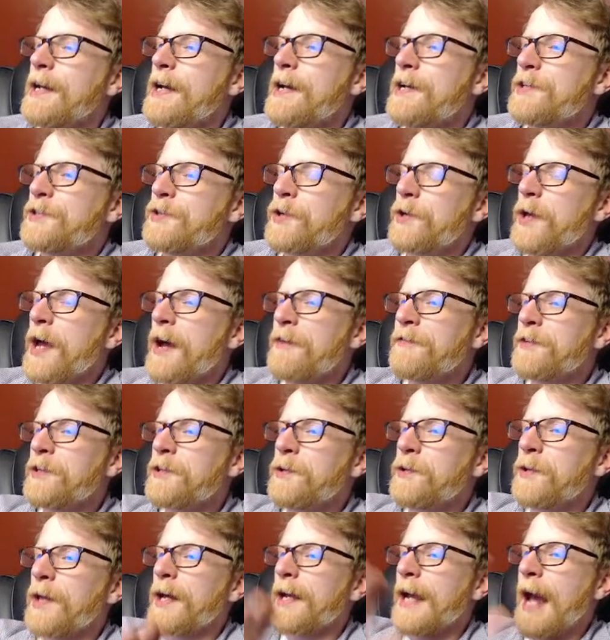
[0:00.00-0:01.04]
So you have to
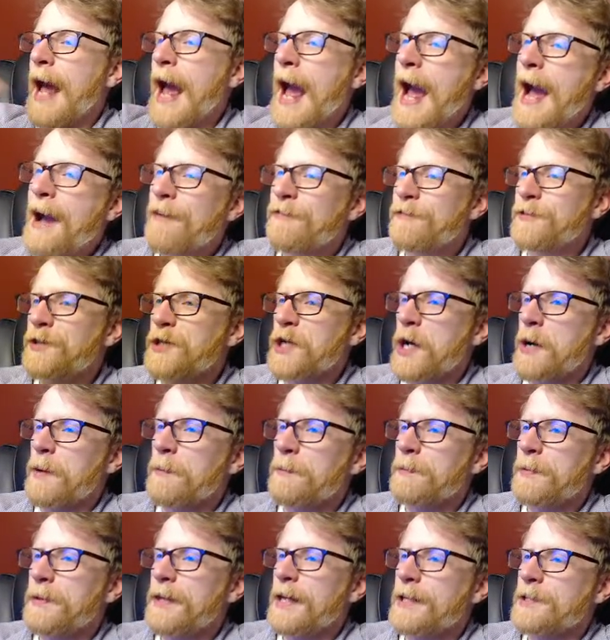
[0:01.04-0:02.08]
do like a half jump
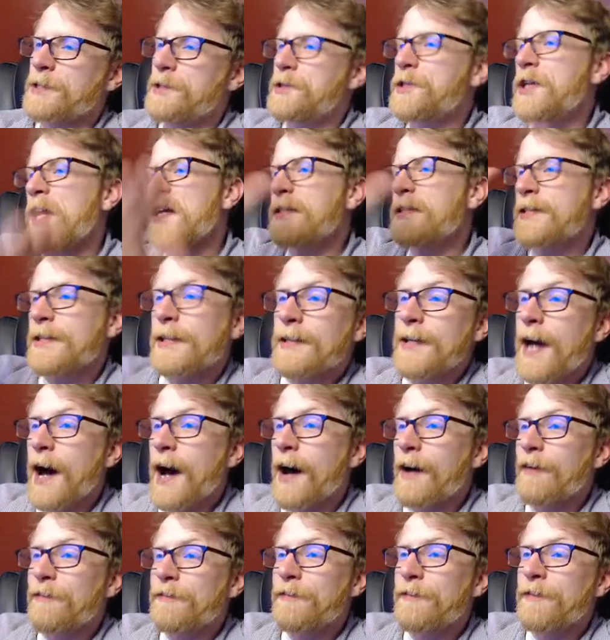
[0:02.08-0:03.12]
that's just
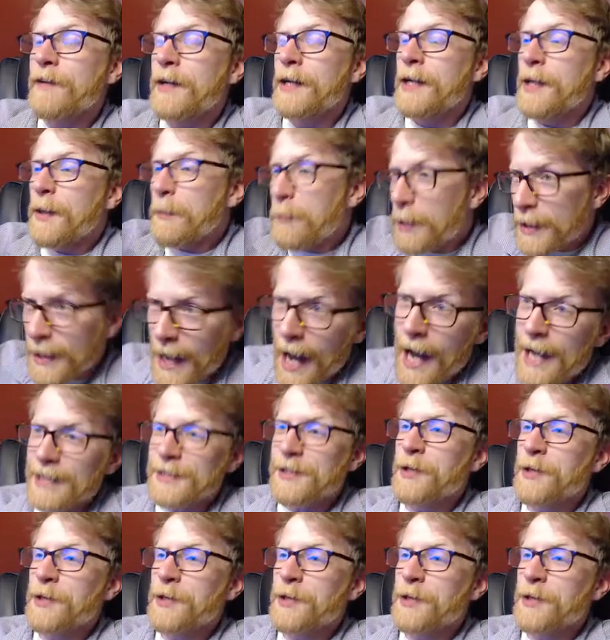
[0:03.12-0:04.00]
enough, but not too